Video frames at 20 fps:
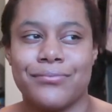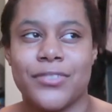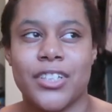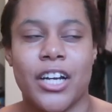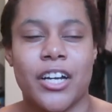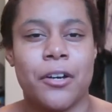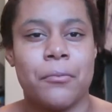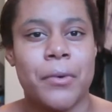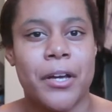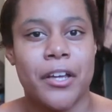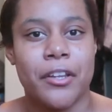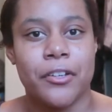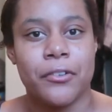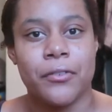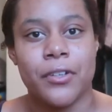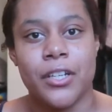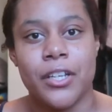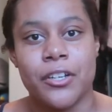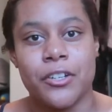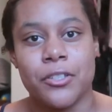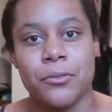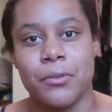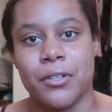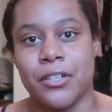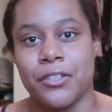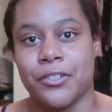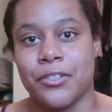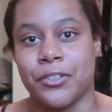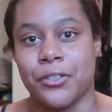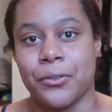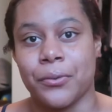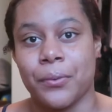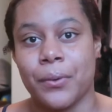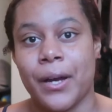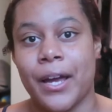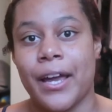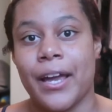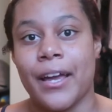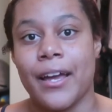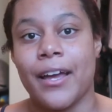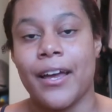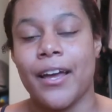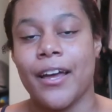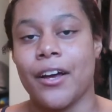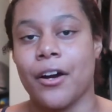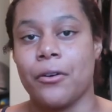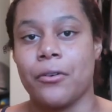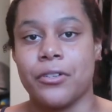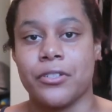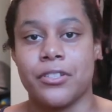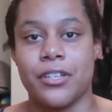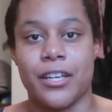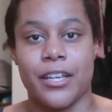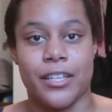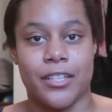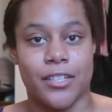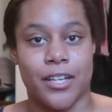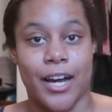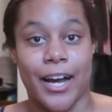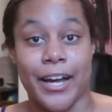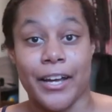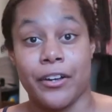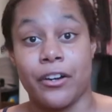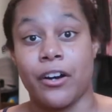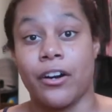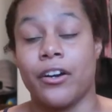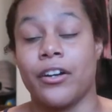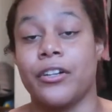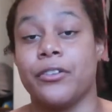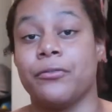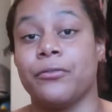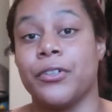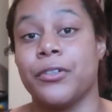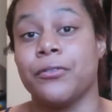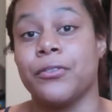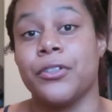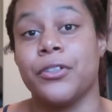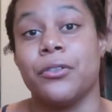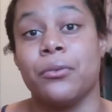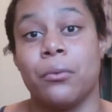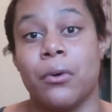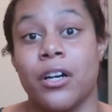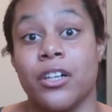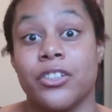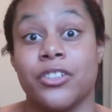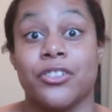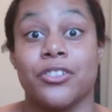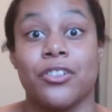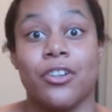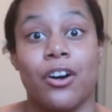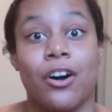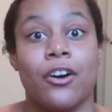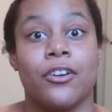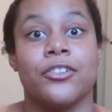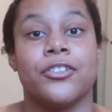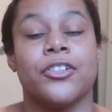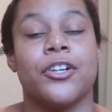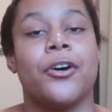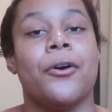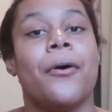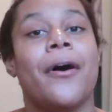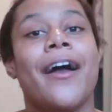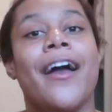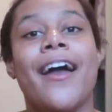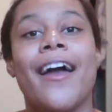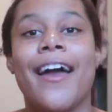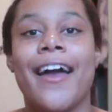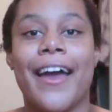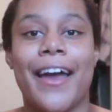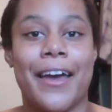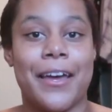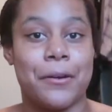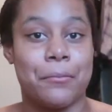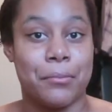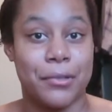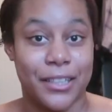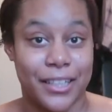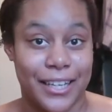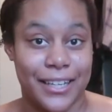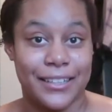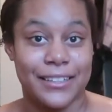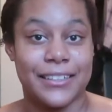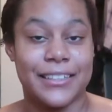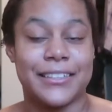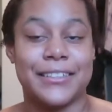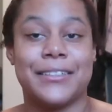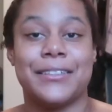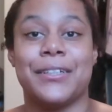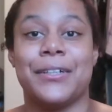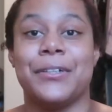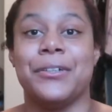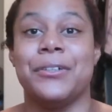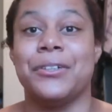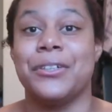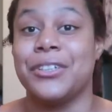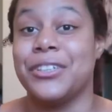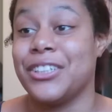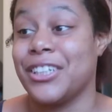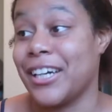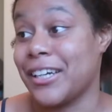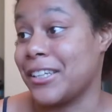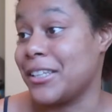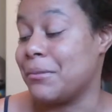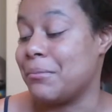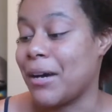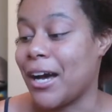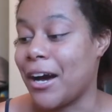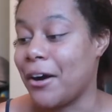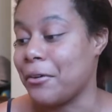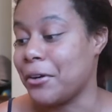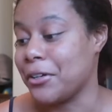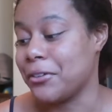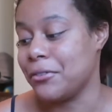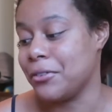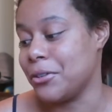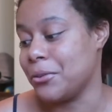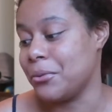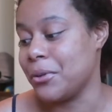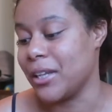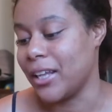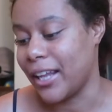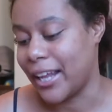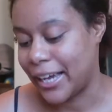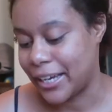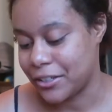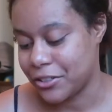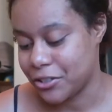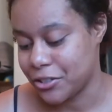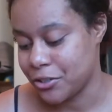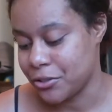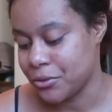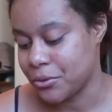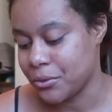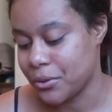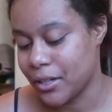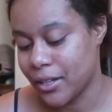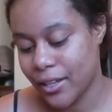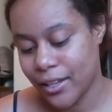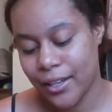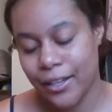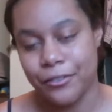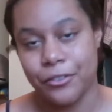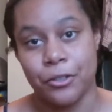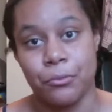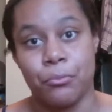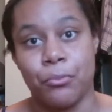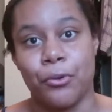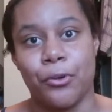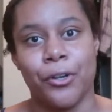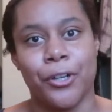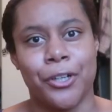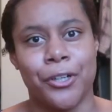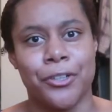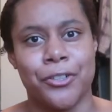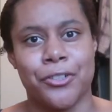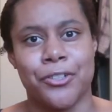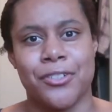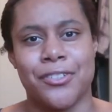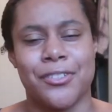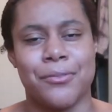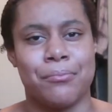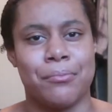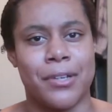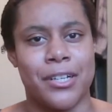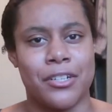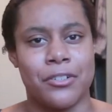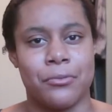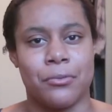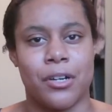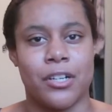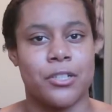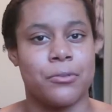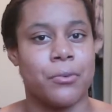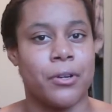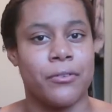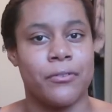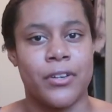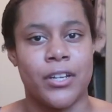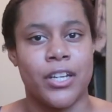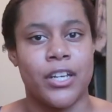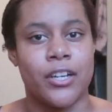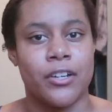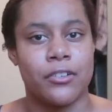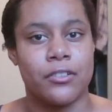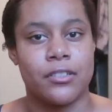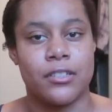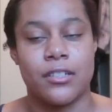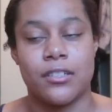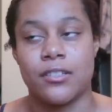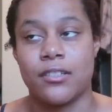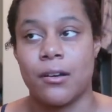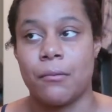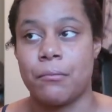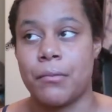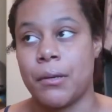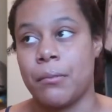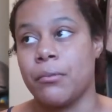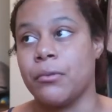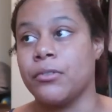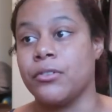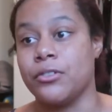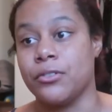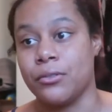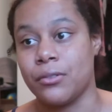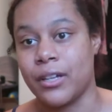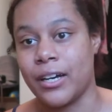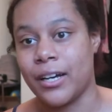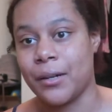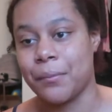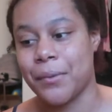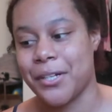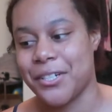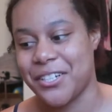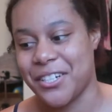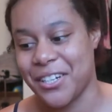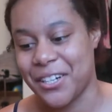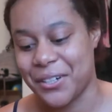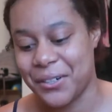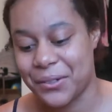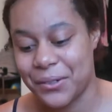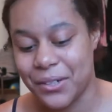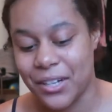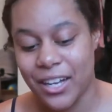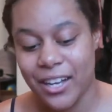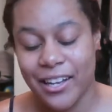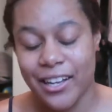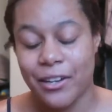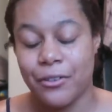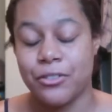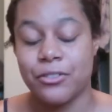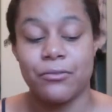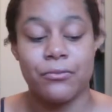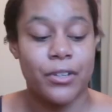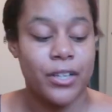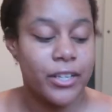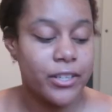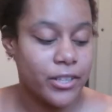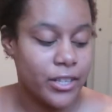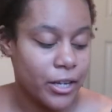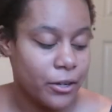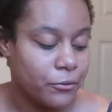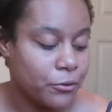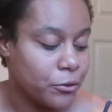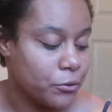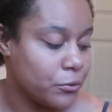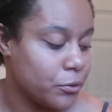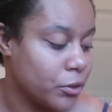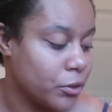Check out my other videos, because they're great, always in iCard and free for you to watch, and also in playlists, so you can check them out if you would like to. If you're bored, you can just binge watch my videos, because some people do that on my channel, which I'm very thankful